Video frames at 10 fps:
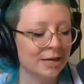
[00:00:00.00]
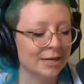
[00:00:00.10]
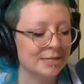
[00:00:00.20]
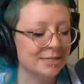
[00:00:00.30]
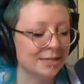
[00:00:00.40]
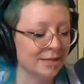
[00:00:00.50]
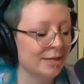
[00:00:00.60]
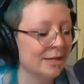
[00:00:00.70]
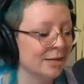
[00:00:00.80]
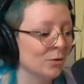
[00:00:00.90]
I did
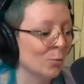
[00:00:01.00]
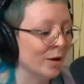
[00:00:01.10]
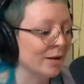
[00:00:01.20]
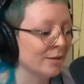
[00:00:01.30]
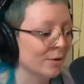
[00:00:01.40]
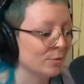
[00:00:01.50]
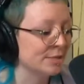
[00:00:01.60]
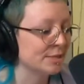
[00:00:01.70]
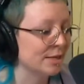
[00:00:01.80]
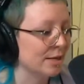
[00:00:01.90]
it in a way that
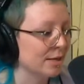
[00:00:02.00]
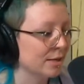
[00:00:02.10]
was like